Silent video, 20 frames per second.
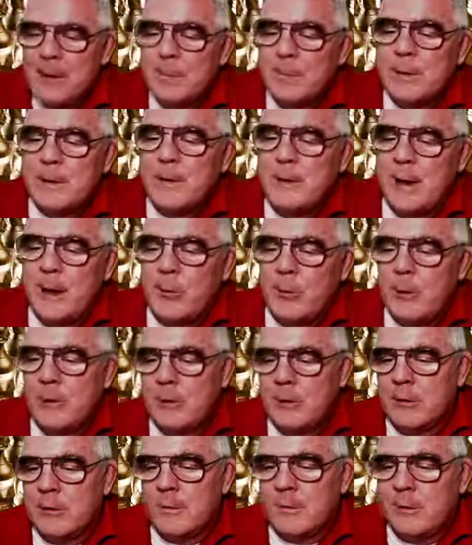But not when
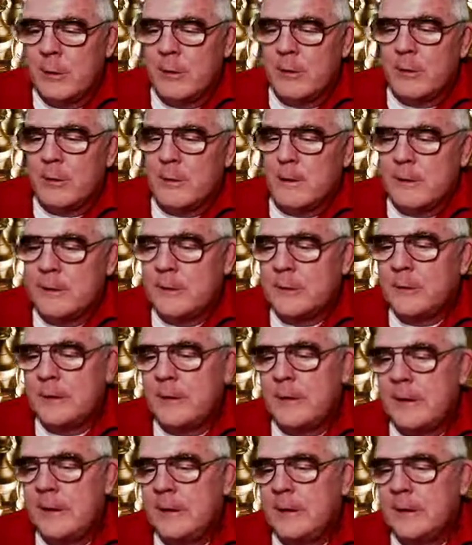your opponent is
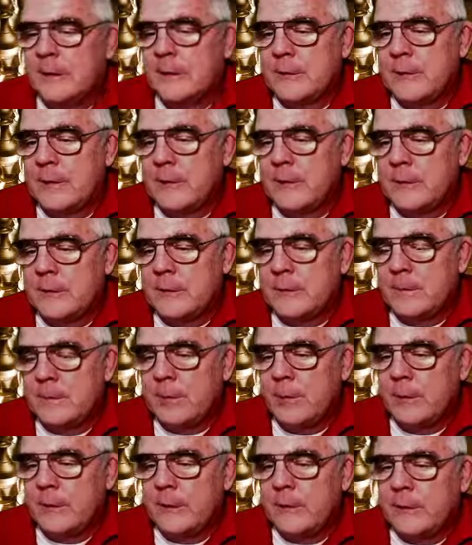
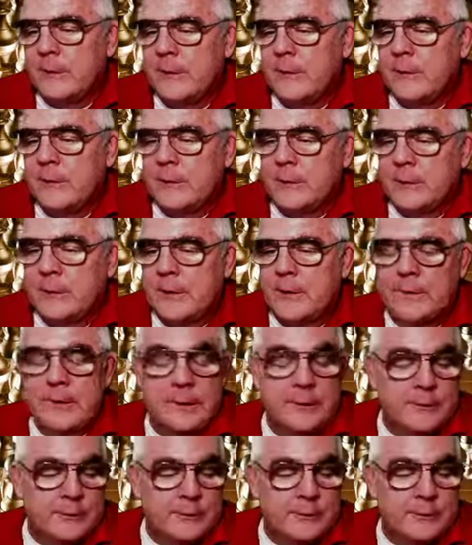97.77